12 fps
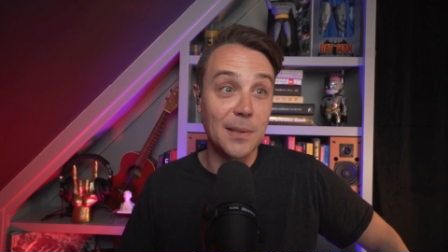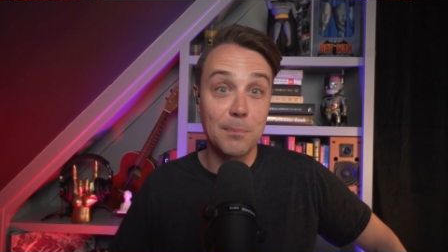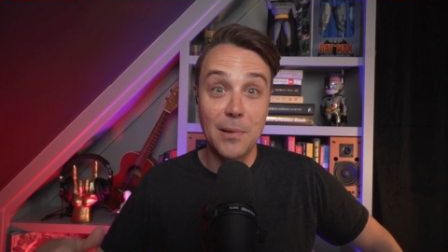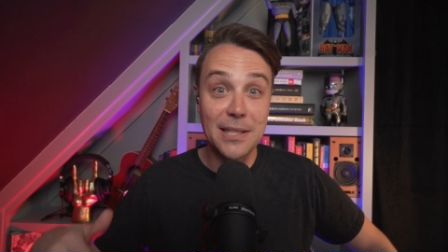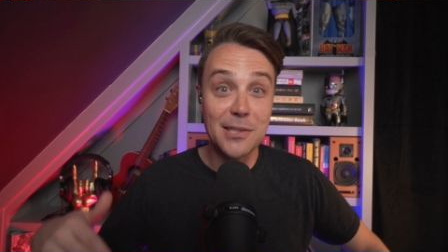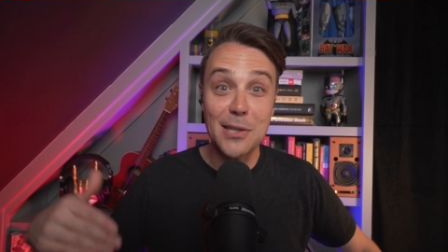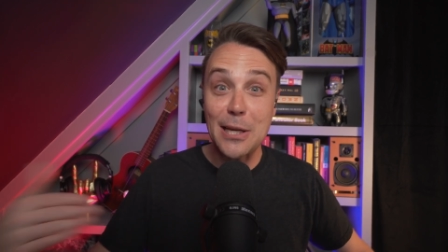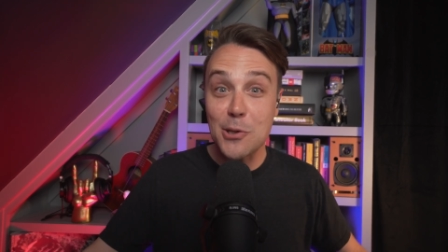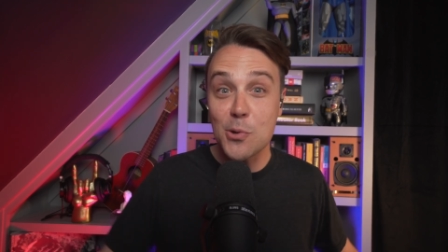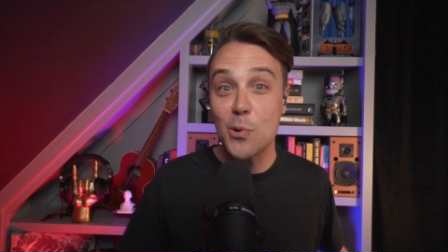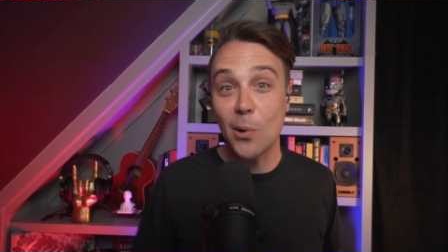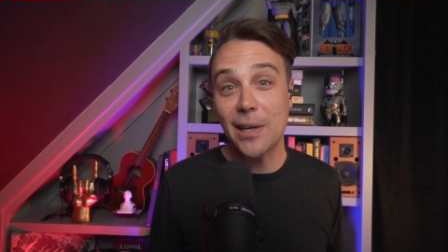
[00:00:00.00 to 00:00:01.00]
And places like
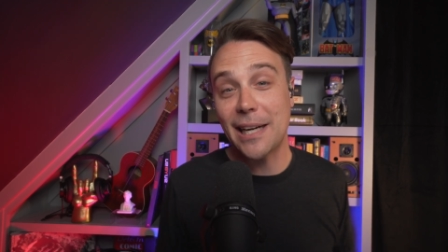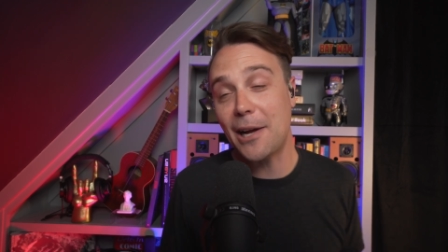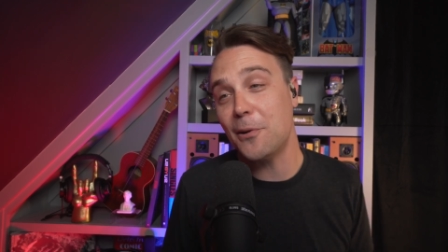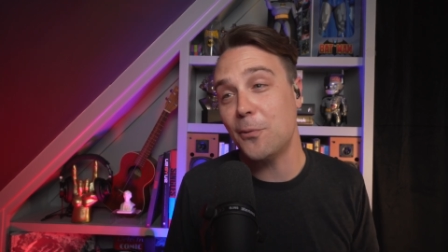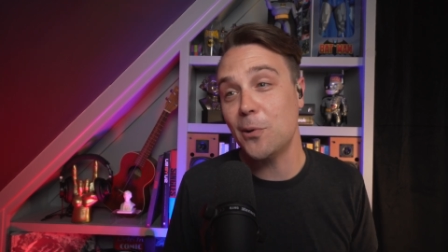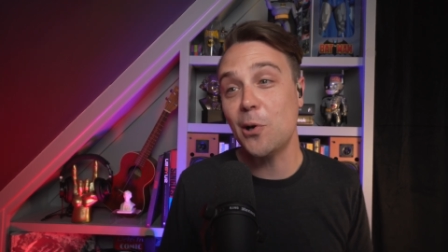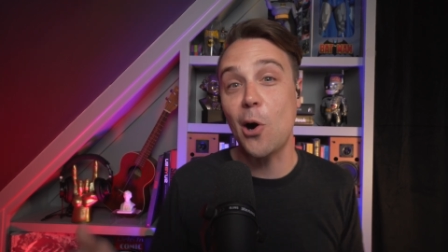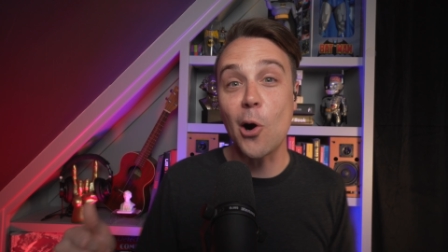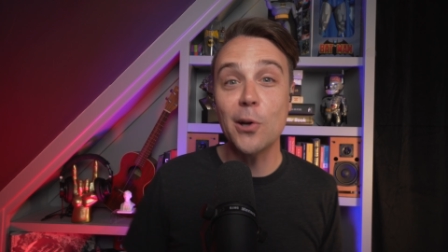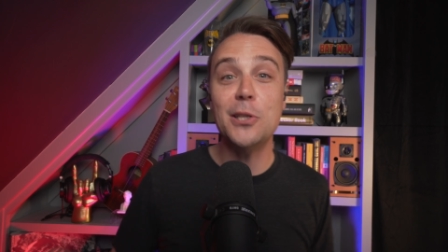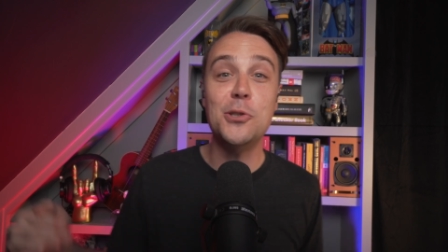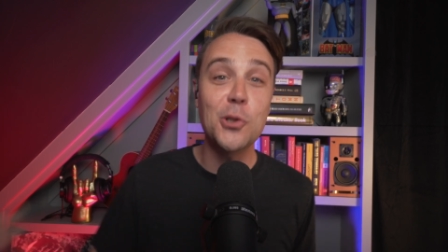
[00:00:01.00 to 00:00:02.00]
New York and California are
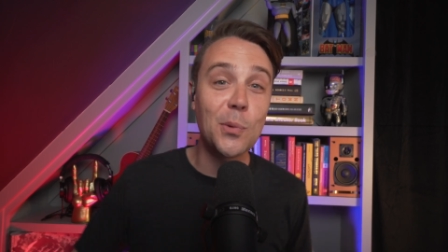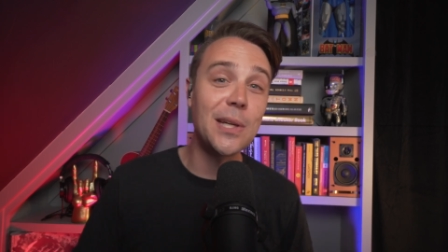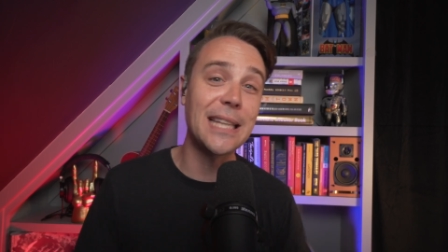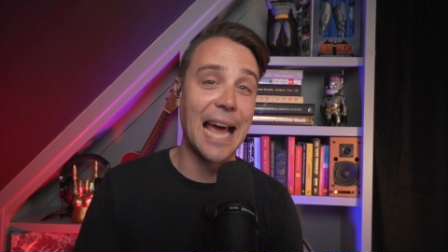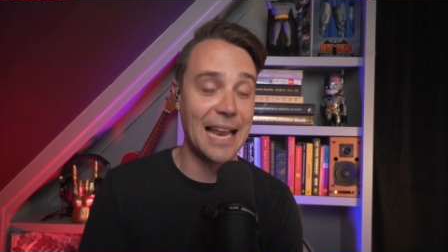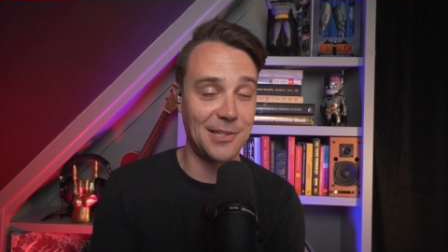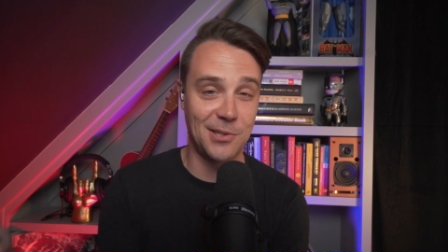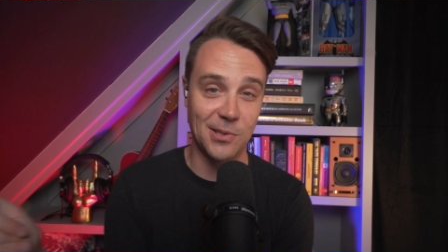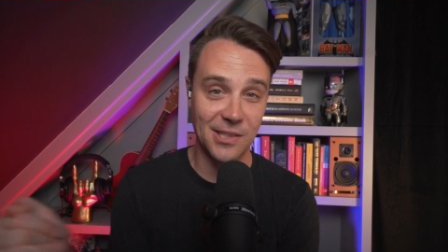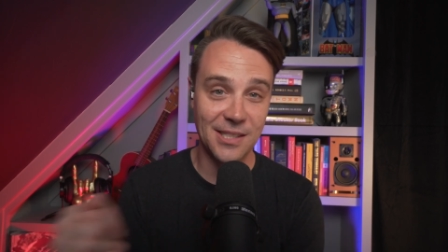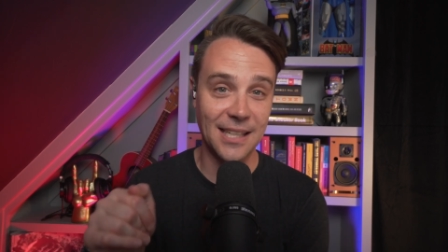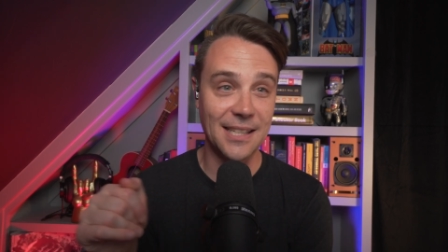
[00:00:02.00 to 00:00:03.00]
already doing that in
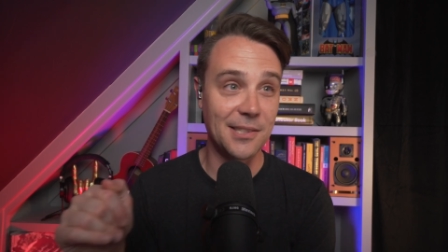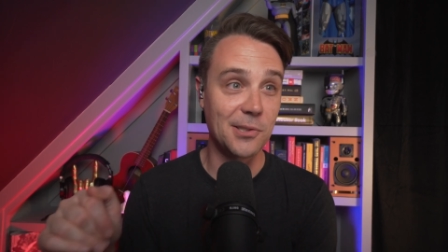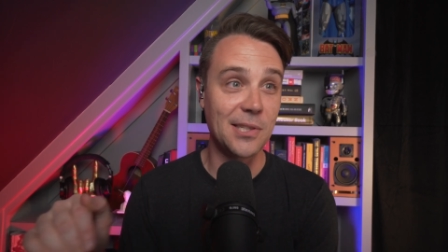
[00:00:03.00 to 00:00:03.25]
certain cities.